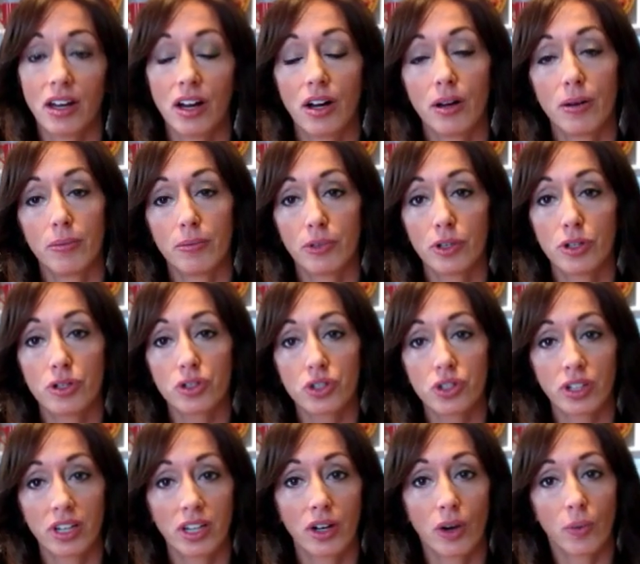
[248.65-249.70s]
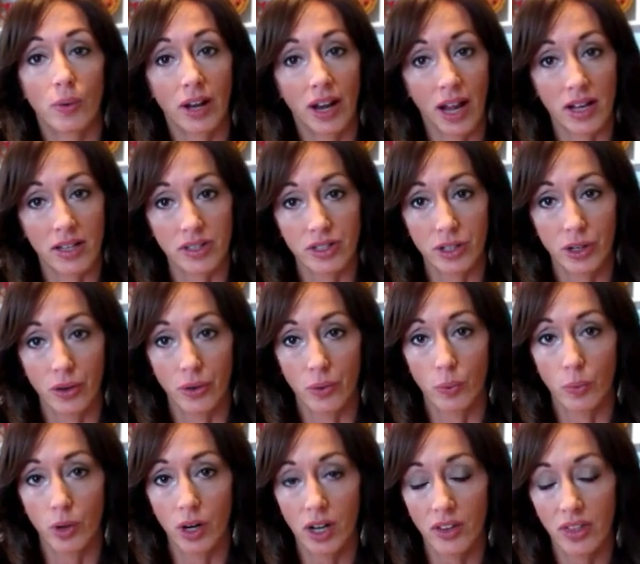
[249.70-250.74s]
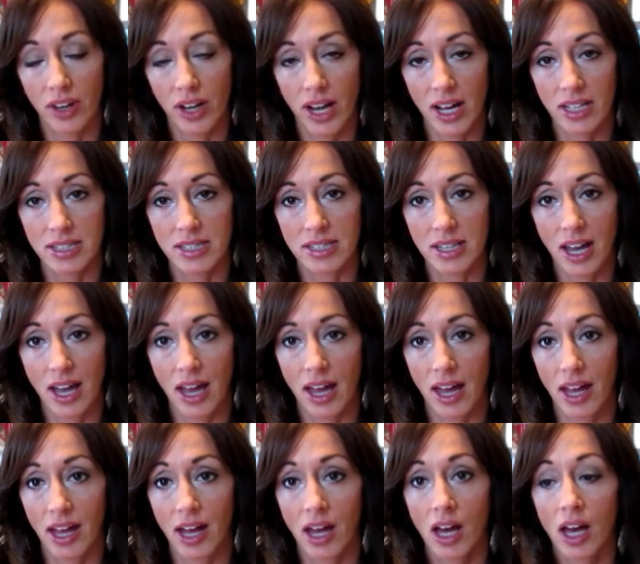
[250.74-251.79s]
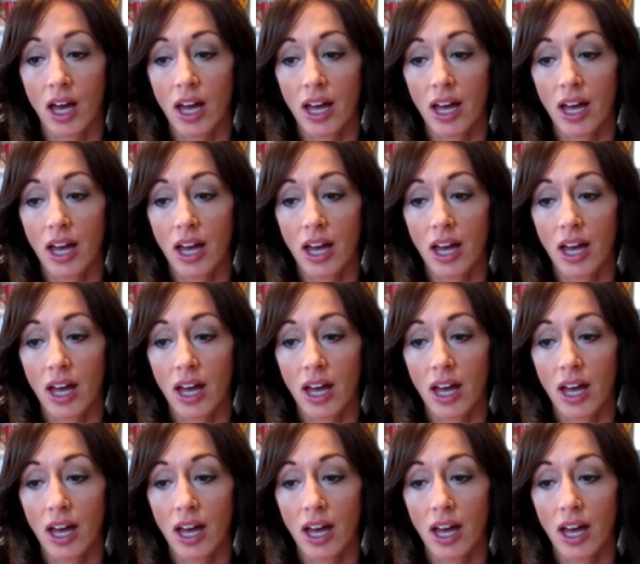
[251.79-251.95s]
Um, usually no one has to go to work the next day,